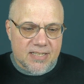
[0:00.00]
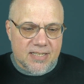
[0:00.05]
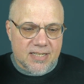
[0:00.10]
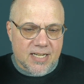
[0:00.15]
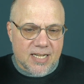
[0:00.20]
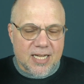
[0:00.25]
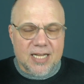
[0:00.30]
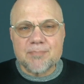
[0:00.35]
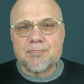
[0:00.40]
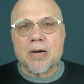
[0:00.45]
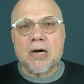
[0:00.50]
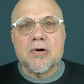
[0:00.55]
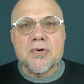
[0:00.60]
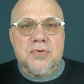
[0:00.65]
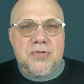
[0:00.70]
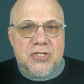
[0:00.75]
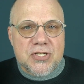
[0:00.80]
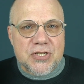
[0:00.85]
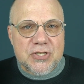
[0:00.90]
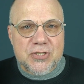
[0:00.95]

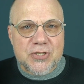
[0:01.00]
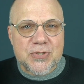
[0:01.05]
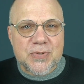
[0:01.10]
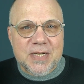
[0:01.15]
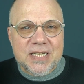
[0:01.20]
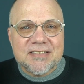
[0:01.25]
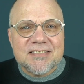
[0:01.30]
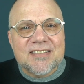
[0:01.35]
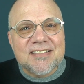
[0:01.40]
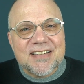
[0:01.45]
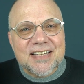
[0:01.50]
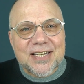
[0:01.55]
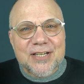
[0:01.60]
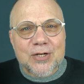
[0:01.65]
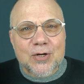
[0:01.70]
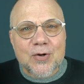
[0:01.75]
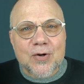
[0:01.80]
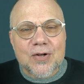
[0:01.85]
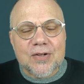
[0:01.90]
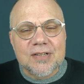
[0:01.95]
opposed to it at
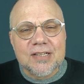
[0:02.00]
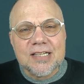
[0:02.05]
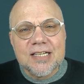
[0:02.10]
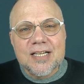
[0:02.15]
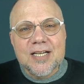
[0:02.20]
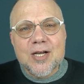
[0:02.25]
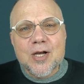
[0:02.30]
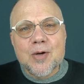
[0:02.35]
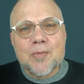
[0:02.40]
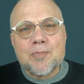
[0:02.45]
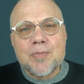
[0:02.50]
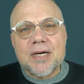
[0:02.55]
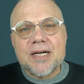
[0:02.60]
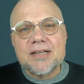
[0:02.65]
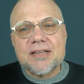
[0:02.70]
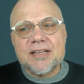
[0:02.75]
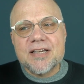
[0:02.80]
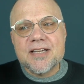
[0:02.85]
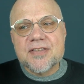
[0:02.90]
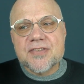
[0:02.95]
all.
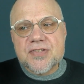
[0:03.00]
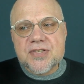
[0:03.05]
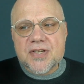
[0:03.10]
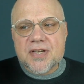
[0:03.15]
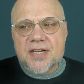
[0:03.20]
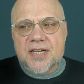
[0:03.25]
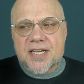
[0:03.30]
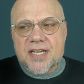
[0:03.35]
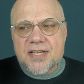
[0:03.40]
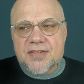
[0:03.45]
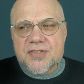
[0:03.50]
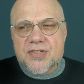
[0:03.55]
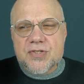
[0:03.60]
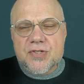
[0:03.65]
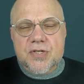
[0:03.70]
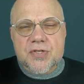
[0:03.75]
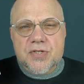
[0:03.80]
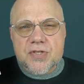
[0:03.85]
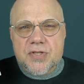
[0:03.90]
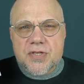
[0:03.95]
But it's
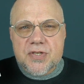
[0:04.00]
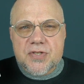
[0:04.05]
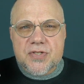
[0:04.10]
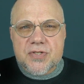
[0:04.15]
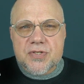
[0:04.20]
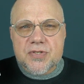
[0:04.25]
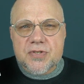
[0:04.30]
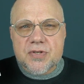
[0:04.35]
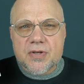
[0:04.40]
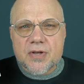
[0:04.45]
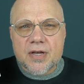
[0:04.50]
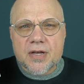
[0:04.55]
just this